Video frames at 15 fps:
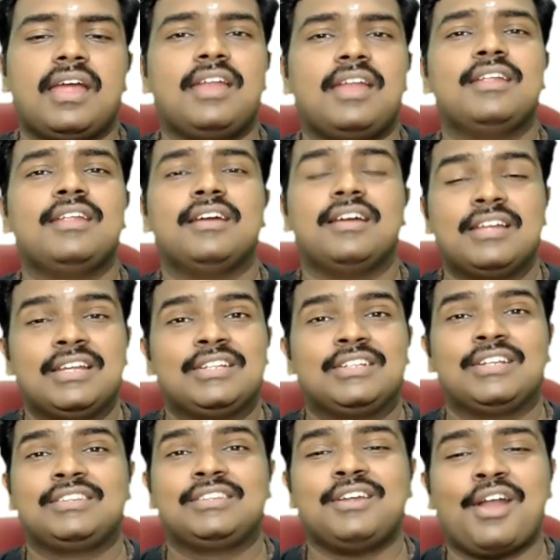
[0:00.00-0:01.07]
And
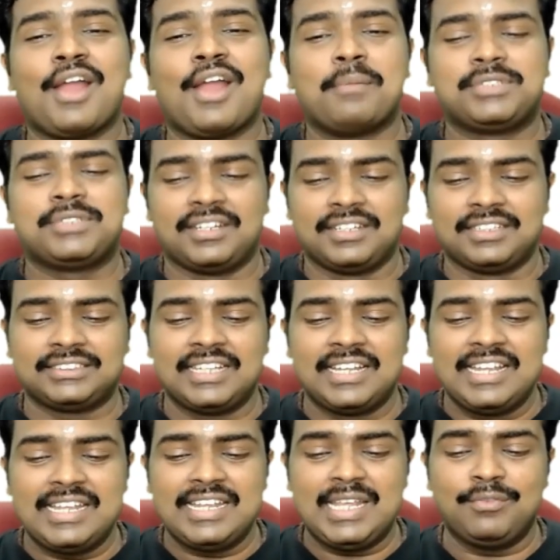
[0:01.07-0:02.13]
the third option is,
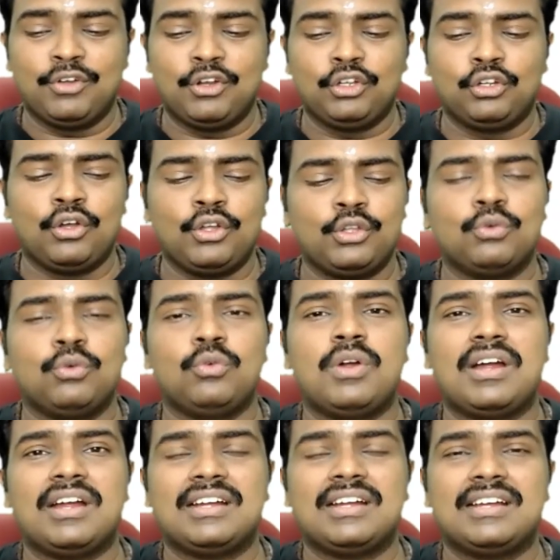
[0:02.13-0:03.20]
even though
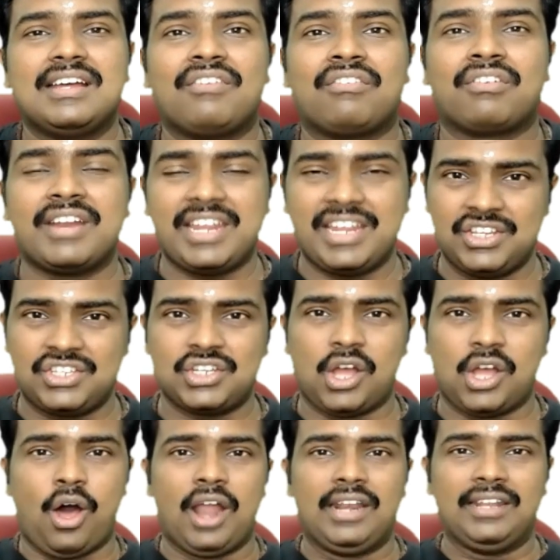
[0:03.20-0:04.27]
you reach
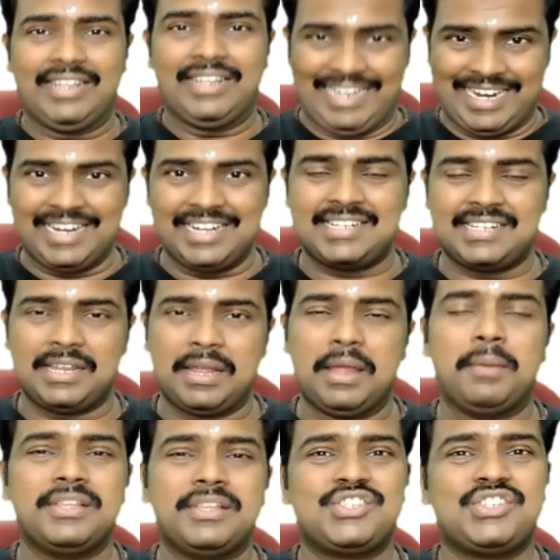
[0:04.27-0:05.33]
all the needs,
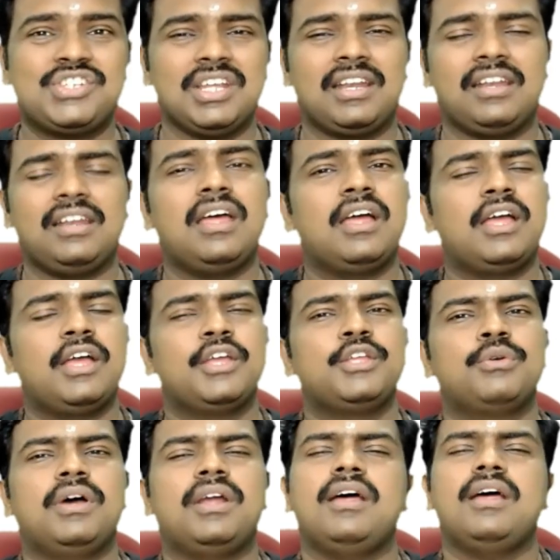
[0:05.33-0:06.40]
still
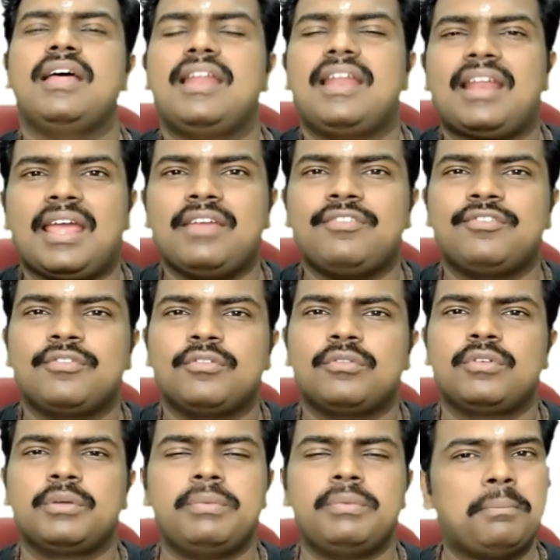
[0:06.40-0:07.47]
your life
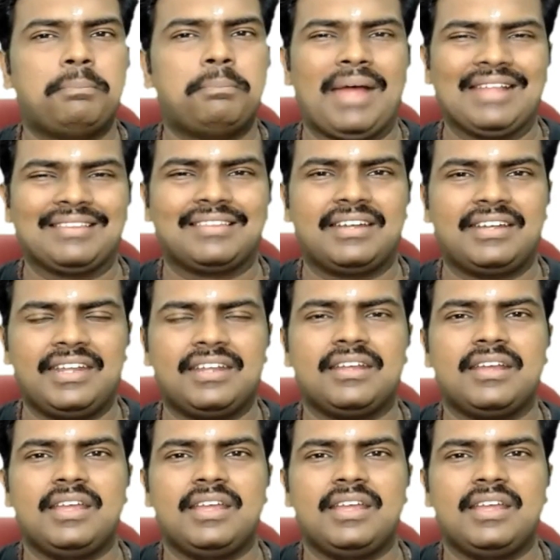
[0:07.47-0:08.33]
would be pathetic